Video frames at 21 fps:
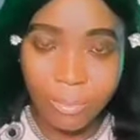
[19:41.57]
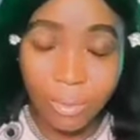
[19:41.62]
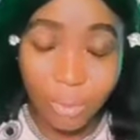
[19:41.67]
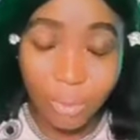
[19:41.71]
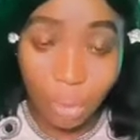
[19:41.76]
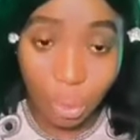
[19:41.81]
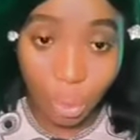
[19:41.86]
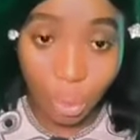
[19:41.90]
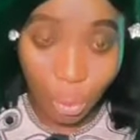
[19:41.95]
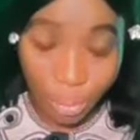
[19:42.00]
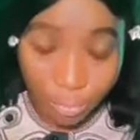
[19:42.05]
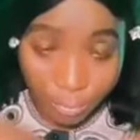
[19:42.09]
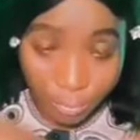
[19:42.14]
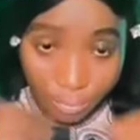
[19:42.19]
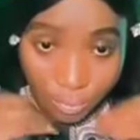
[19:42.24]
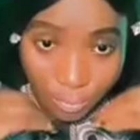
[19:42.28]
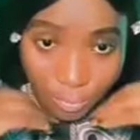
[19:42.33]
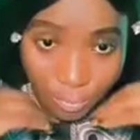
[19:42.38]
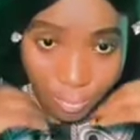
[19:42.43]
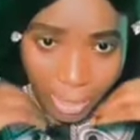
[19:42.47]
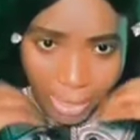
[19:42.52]
So
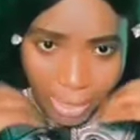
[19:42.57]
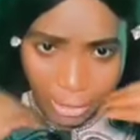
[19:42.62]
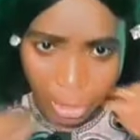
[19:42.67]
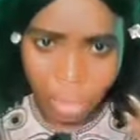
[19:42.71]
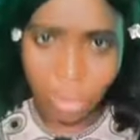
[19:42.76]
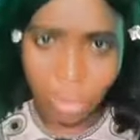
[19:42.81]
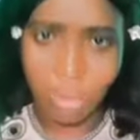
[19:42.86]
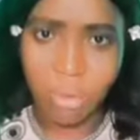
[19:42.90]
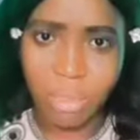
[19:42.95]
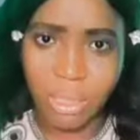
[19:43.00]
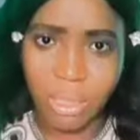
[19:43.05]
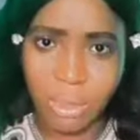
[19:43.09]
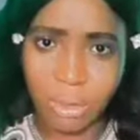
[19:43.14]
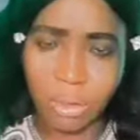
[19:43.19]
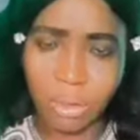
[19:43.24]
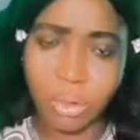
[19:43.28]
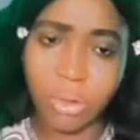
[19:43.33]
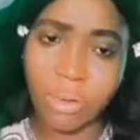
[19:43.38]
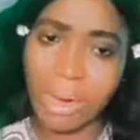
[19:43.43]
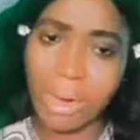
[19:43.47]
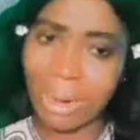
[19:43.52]
I just told a
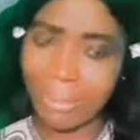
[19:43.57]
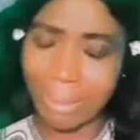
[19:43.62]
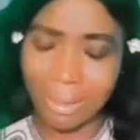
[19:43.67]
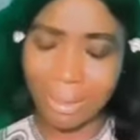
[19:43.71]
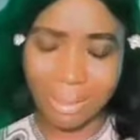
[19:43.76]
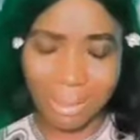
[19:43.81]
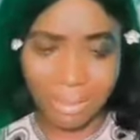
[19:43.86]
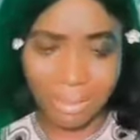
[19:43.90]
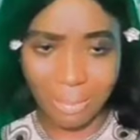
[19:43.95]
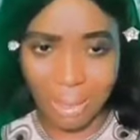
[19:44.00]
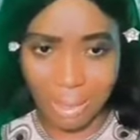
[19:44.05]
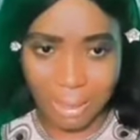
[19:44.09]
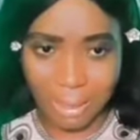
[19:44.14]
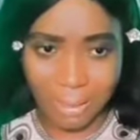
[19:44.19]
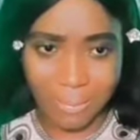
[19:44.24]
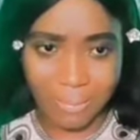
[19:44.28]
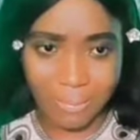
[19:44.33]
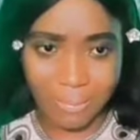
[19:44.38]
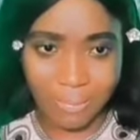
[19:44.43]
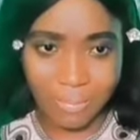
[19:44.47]
story about Emeka